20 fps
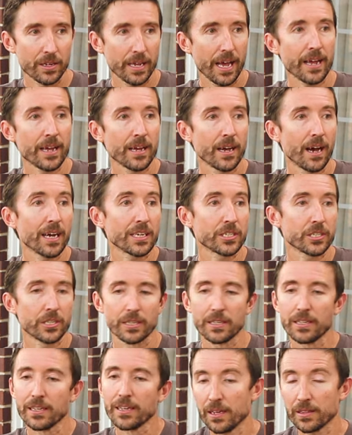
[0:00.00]
Hey,
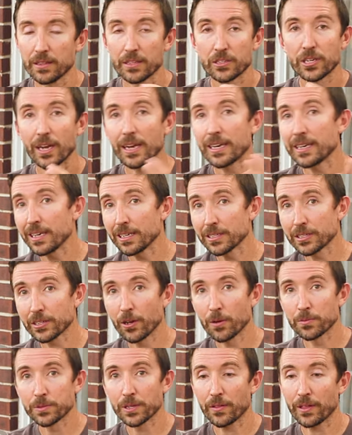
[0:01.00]
hush. The Chinese
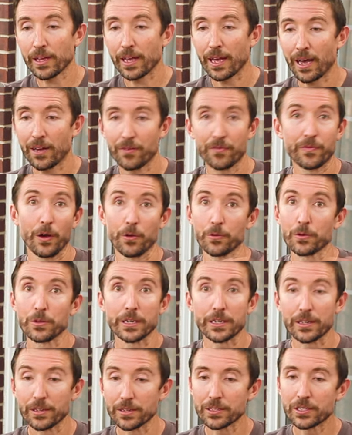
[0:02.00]
scopes that they had felt
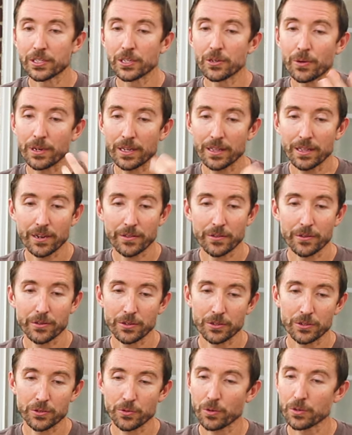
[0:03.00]
really good too, and a lot of their
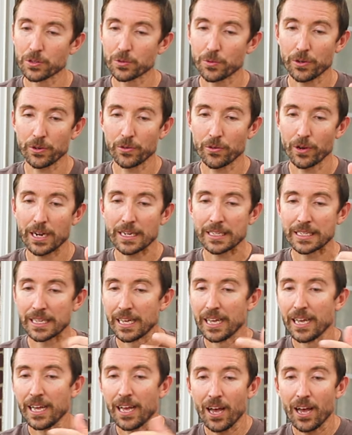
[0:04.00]
controls were great.